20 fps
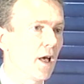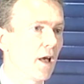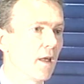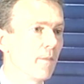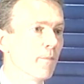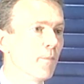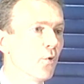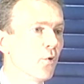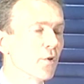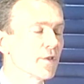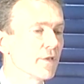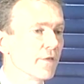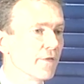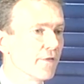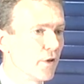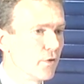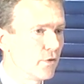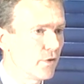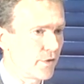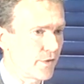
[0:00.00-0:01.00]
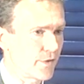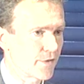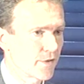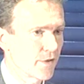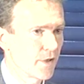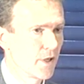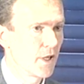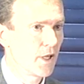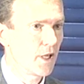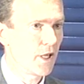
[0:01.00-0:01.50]
important focus
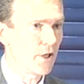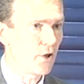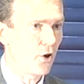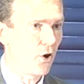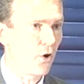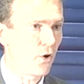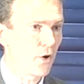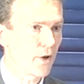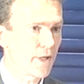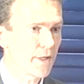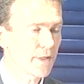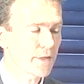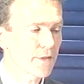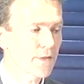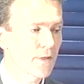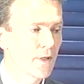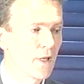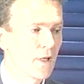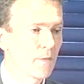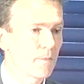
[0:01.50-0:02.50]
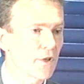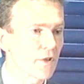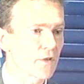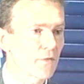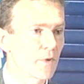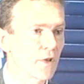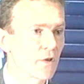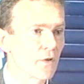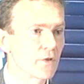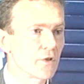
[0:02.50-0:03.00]
in all this,
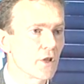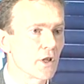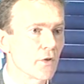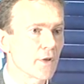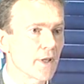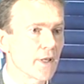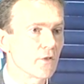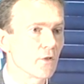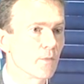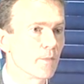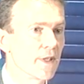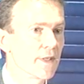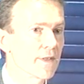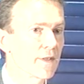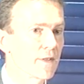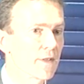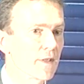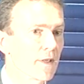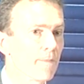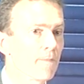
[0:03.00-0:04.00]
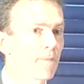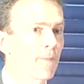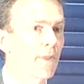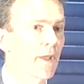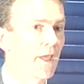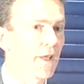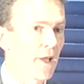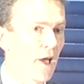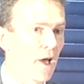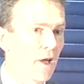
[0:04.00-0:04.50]
because we're going to look at obesity
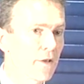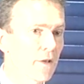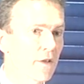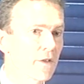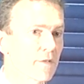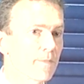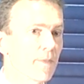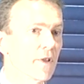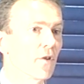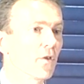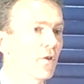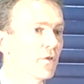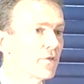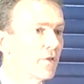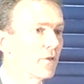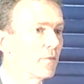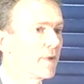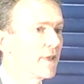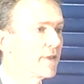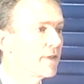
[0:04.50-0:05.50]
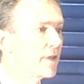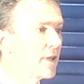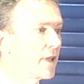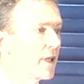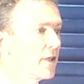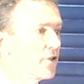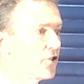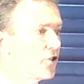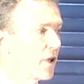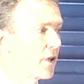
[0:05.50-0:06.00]
in adults, but also obesity
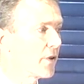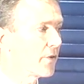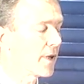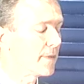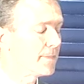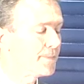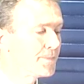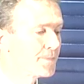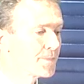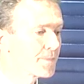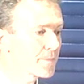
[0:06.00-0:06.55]
in children.